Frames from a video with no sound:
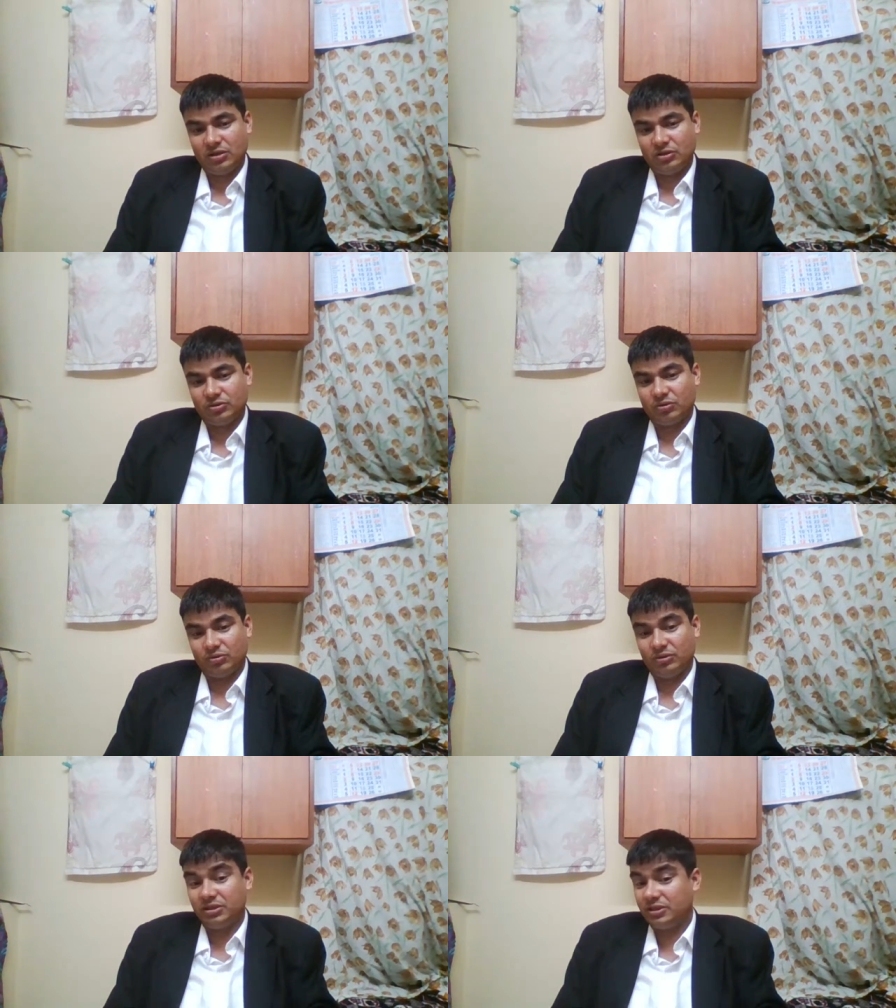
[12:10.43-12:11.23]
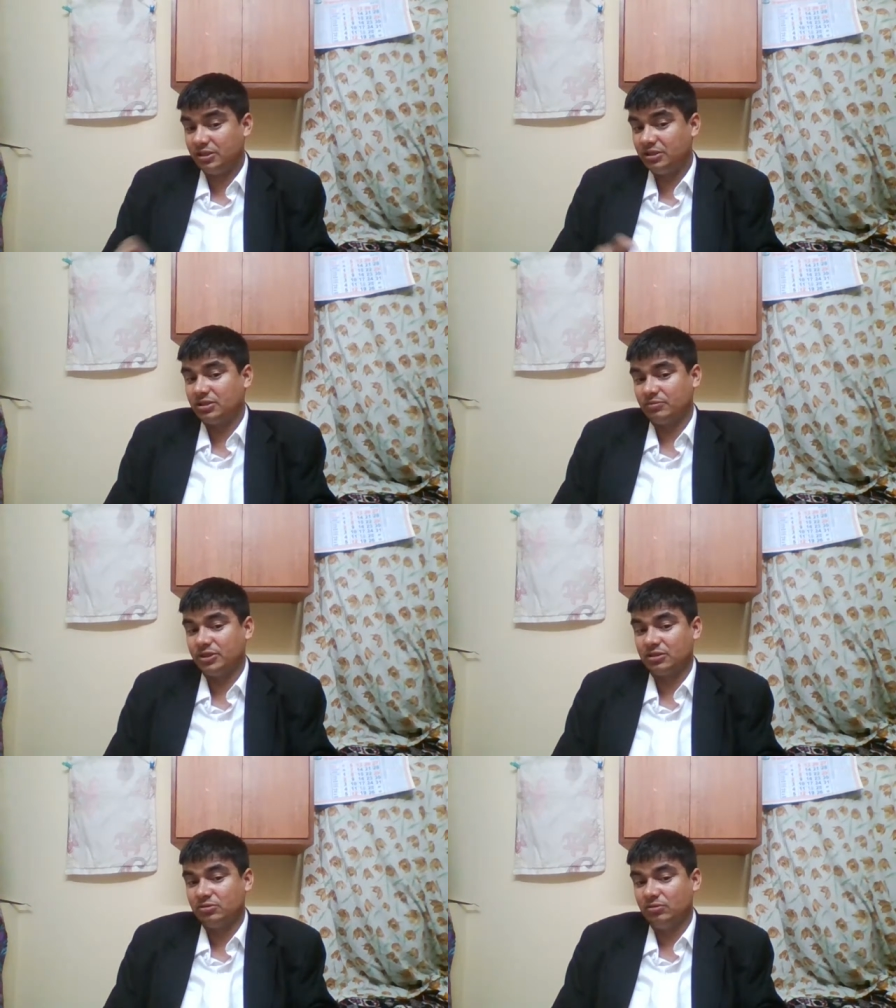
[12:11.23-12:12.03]
So it is
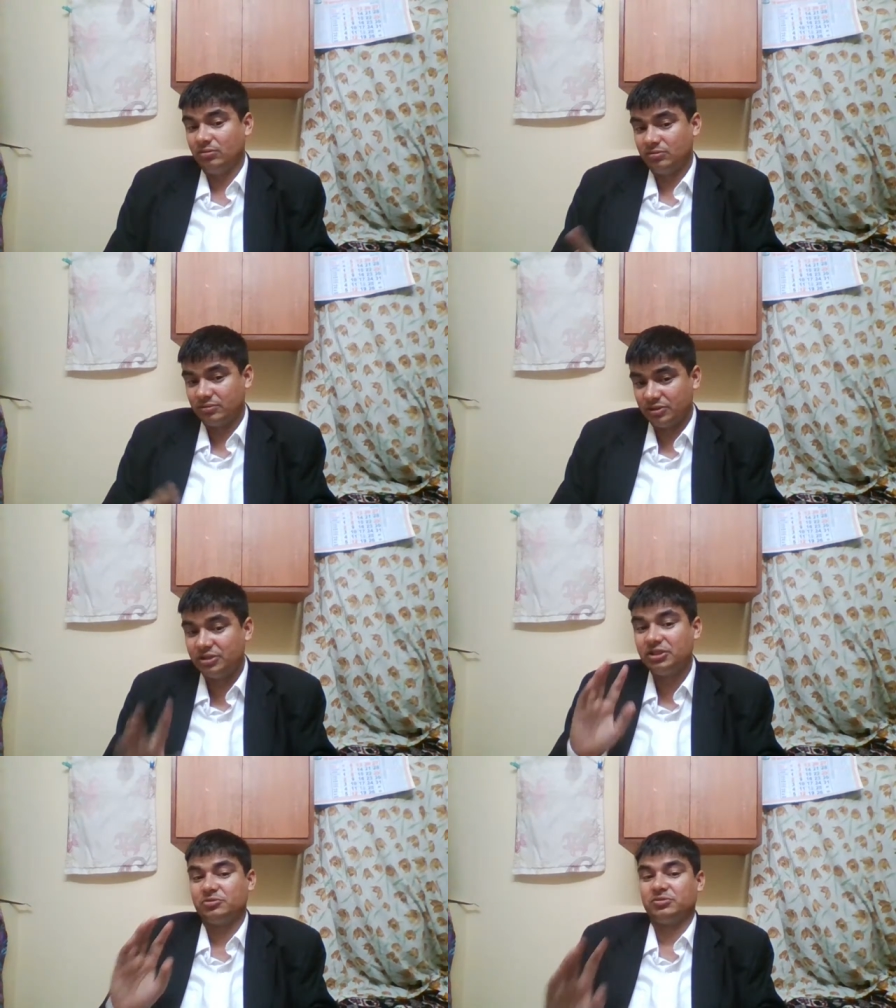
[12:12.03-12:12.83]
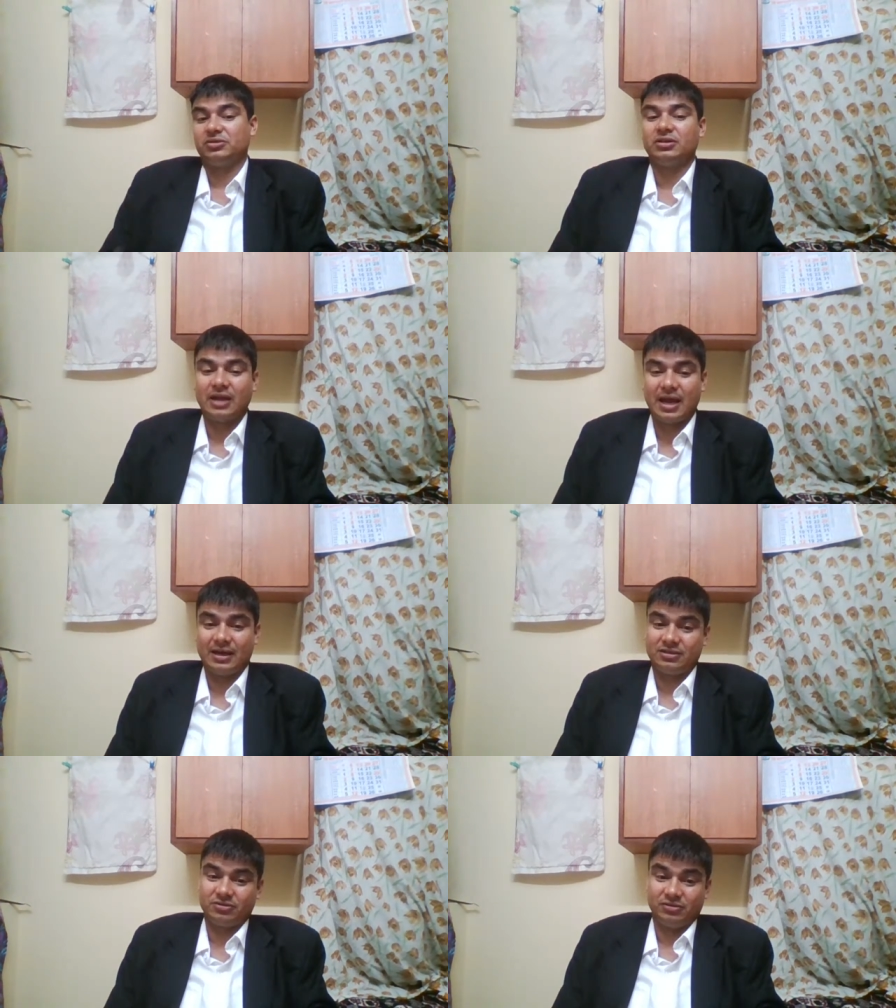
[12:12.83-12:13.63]
subject to this
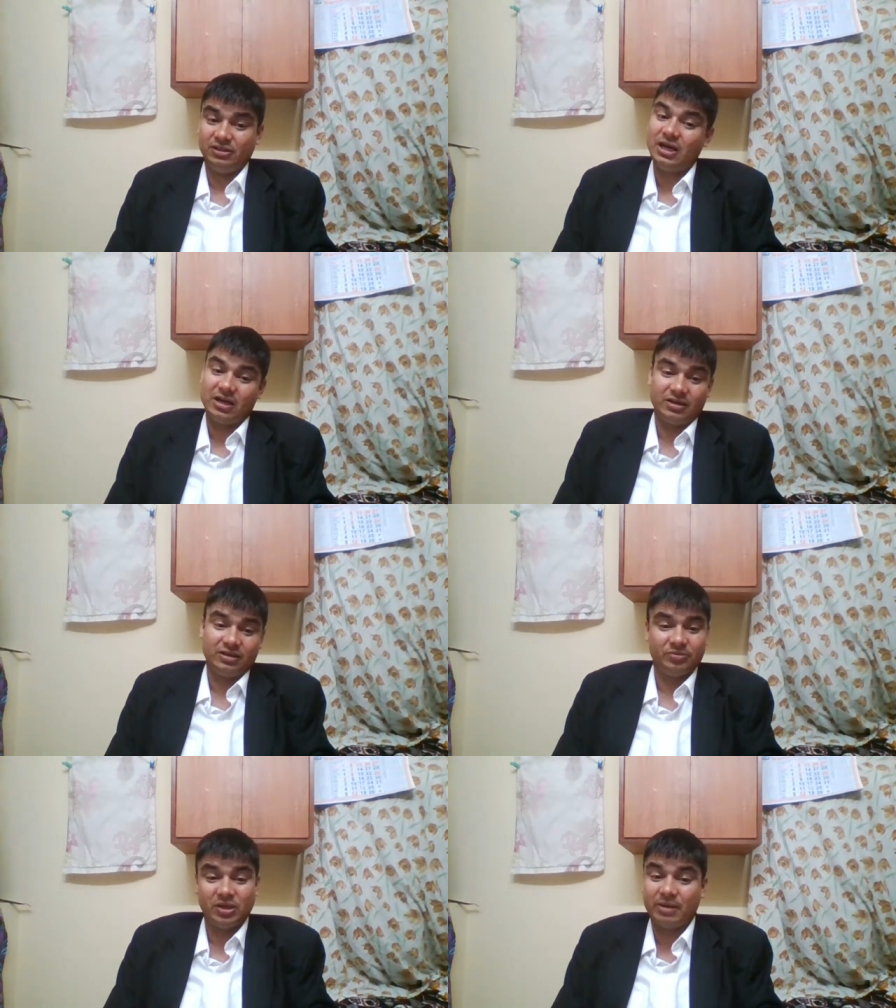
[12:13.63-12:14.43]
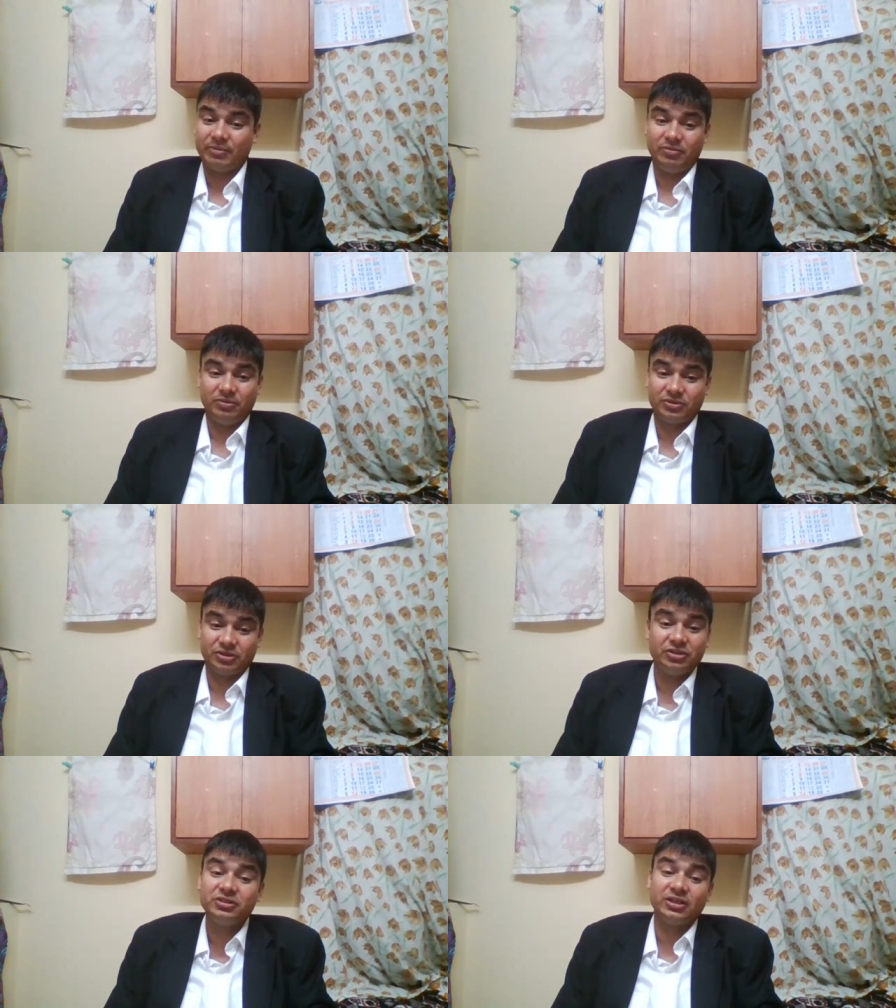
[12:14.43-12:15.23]
act only. Every
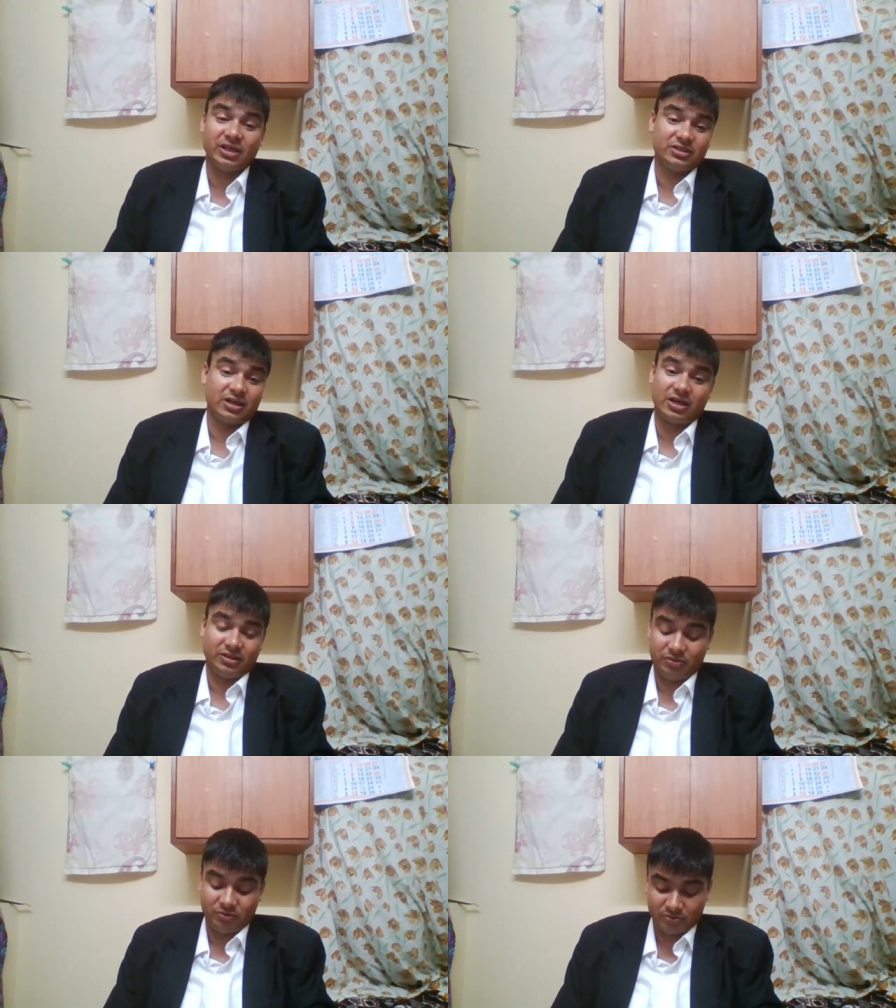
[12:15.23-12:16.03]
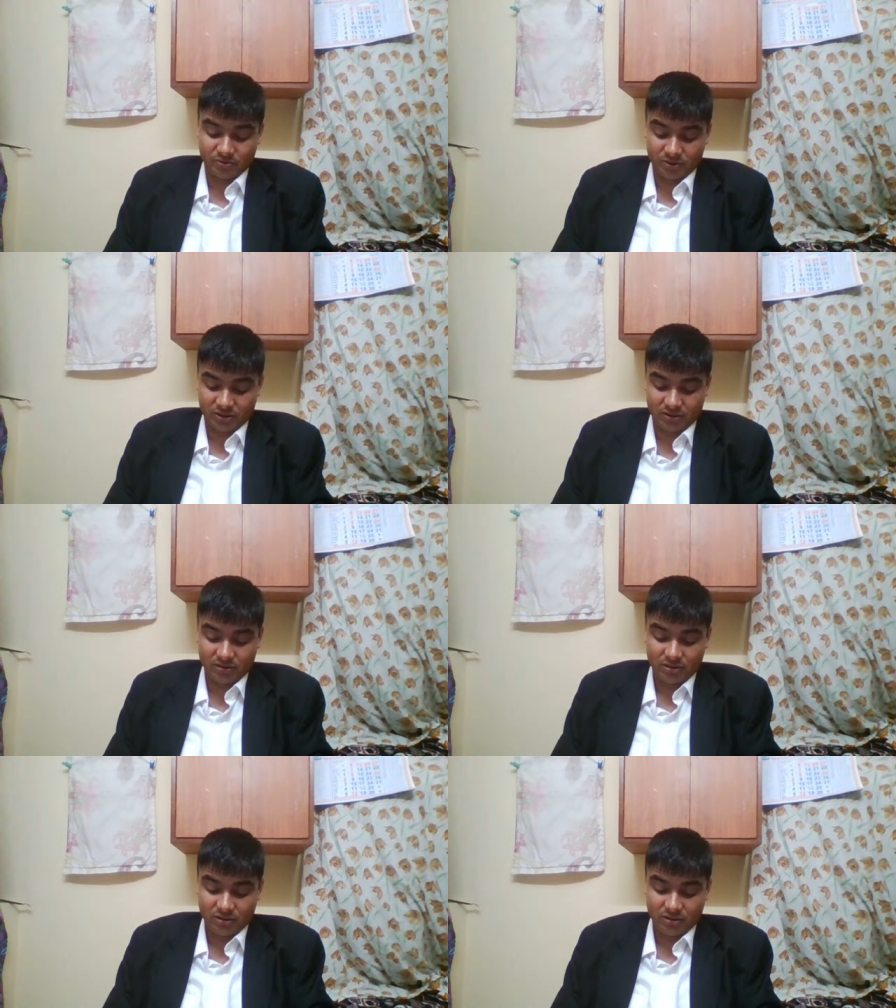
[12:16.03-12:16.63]
citizen has a right to information.